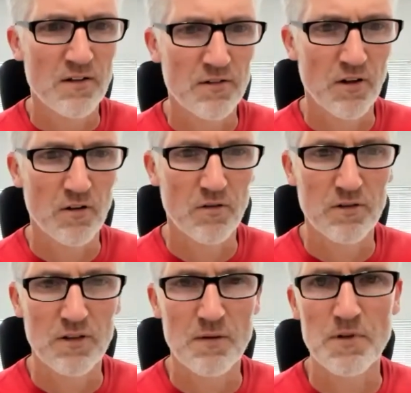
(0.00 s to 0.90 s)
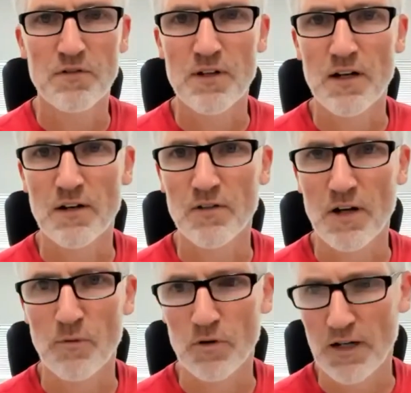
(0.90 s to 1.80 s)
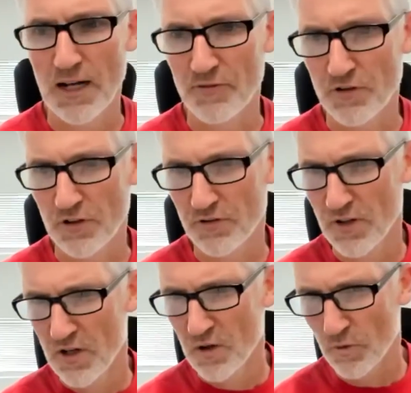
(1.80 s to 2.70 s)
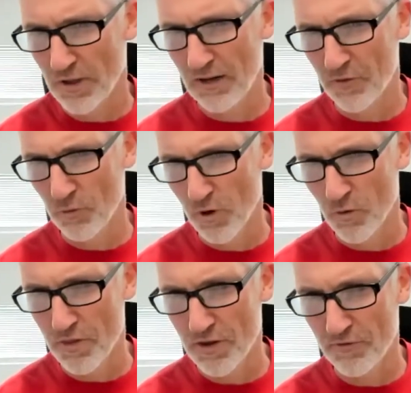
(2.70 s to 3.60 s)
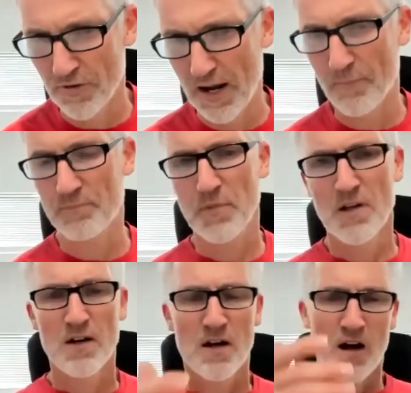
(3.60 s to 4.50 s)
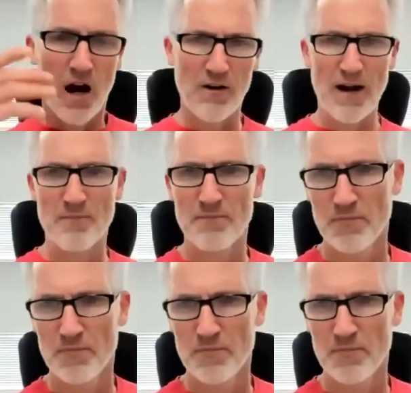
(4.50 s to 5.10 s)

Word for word: So let me see here. So anyway, we're gonna have to just we're gonna have to roll with it for now. All right.